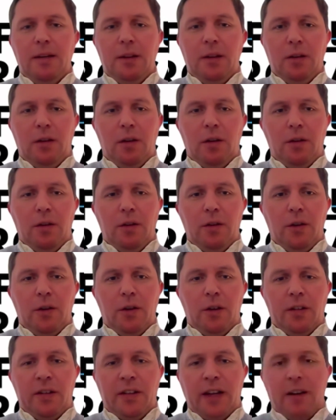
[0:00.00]
you're
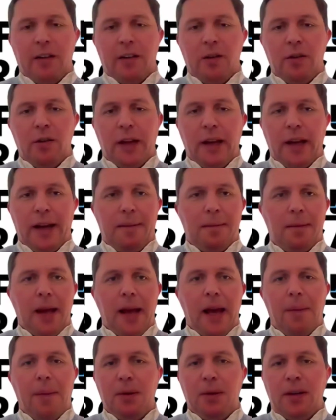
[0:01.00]
going to start looking at
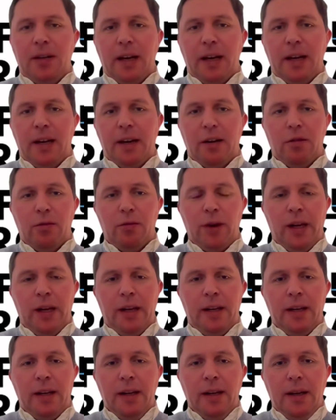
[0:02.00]
a particular
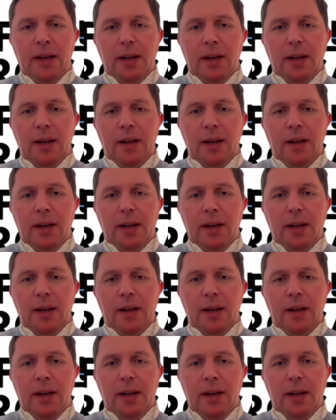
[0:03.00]
REIT,